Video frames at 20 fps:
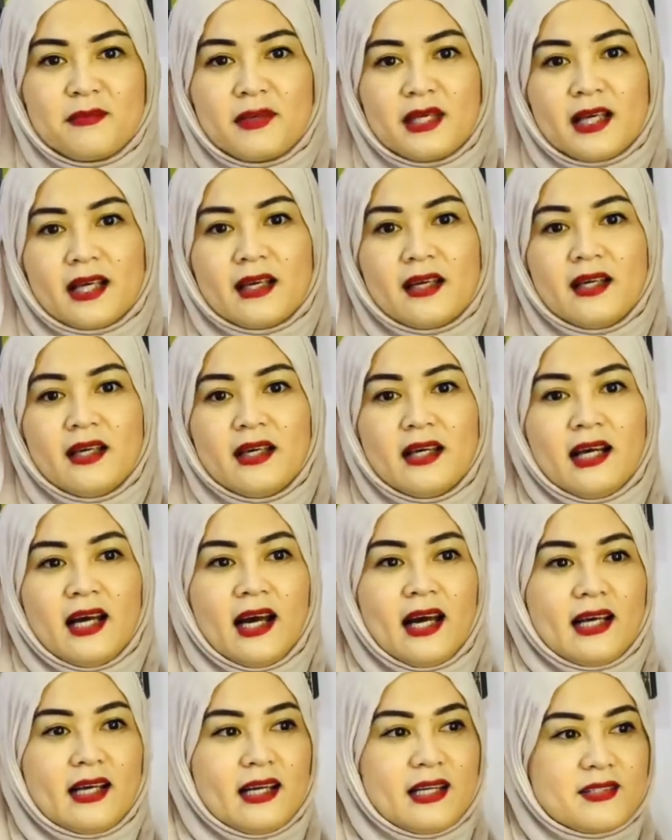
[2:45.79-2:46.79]
Like
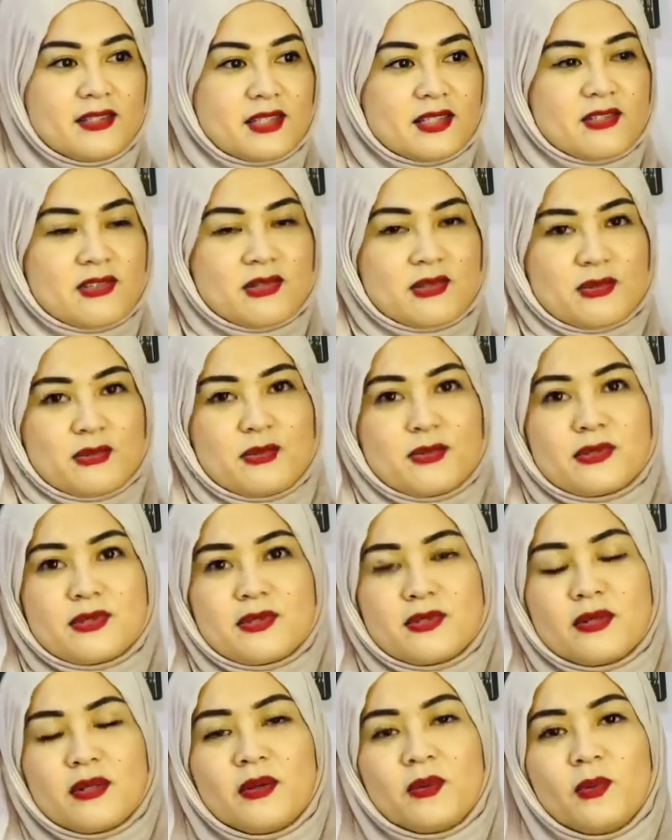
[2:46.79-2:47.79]
I just
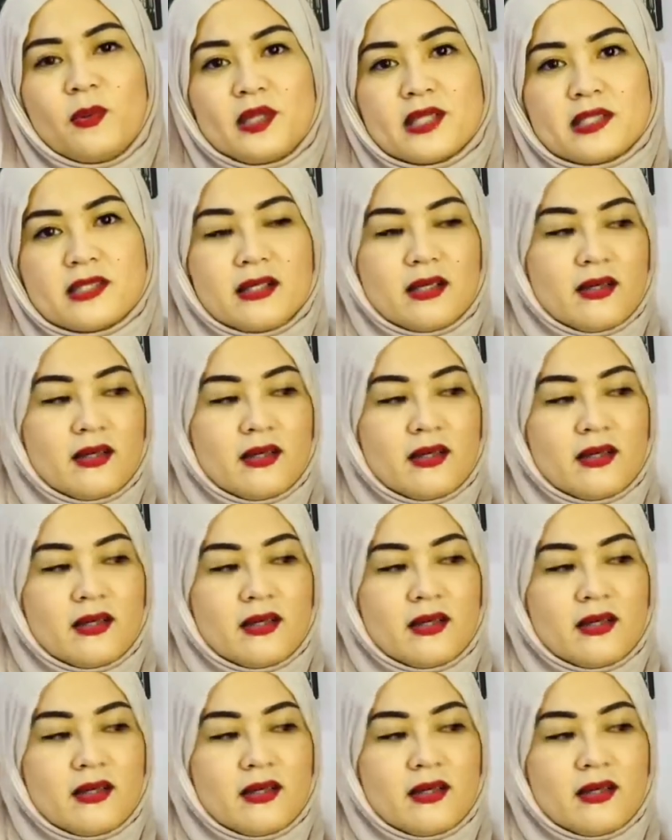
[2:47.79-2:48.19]
choose clothes